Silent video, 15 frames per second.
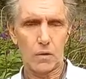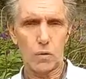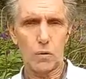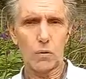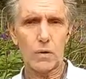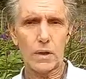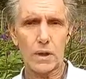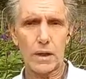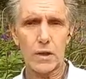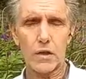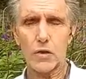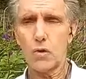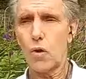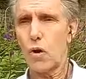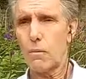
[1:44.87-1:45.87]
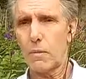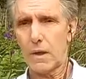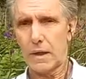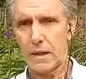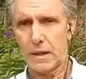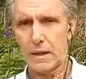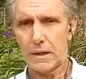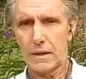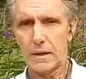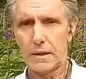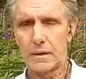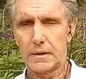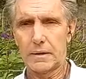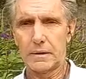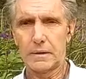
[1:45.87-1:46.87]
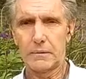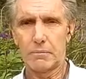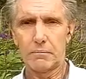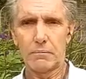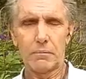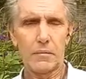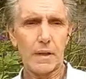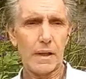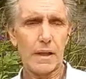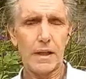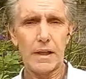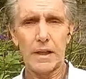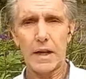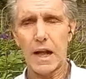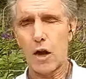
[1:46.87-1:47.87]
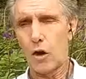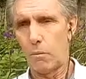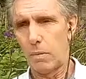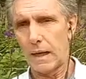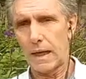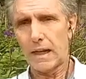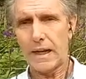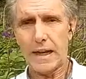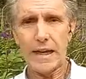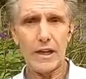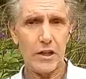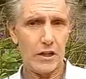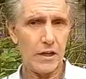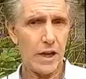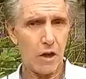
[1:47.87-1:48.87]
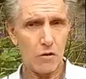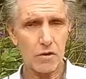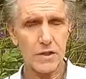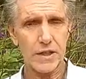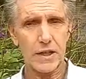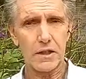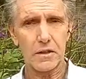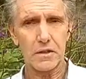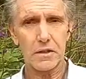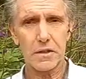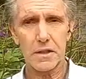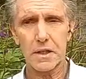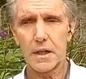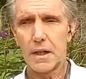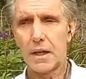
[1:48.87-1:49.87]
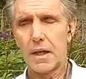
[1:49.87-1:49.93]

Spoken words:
GLUT is normally in our blood and in our cells,